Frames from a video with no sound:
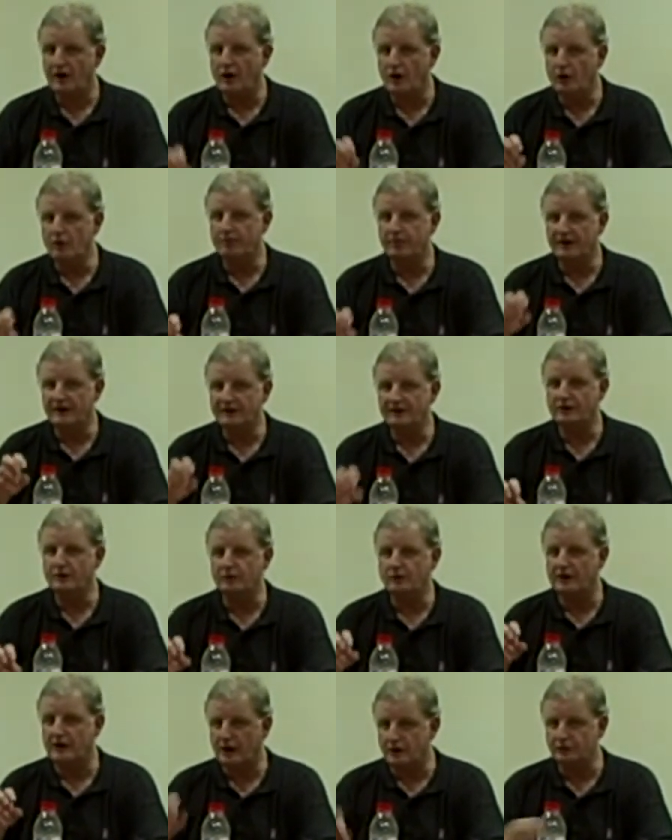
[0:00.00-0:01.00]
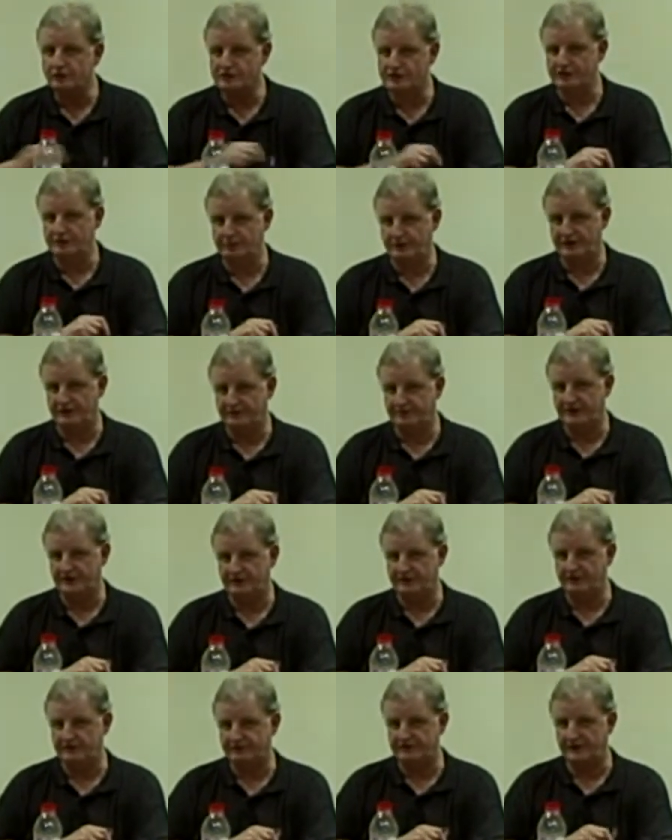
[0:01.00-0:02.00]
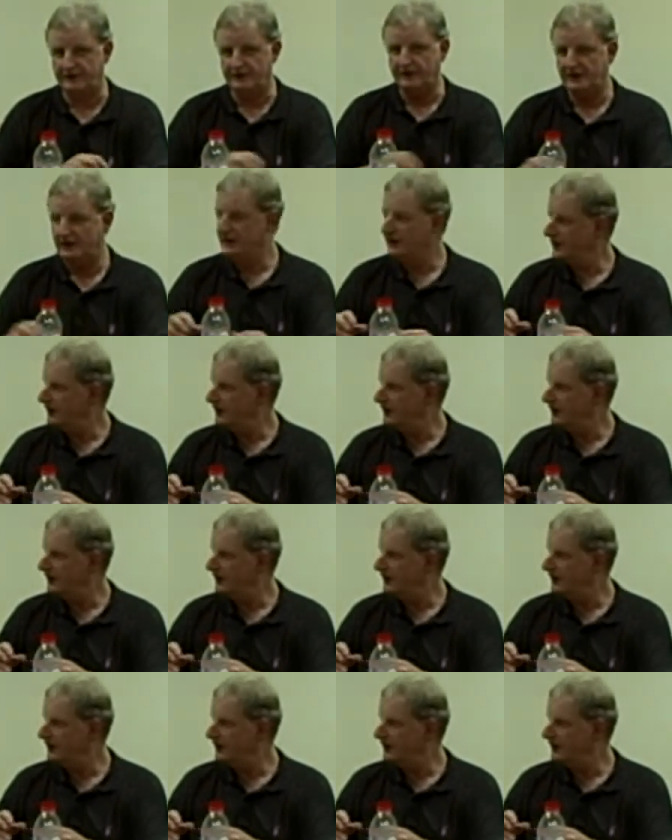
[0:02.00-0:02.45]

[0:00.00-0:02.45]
the whole political culture would have been different.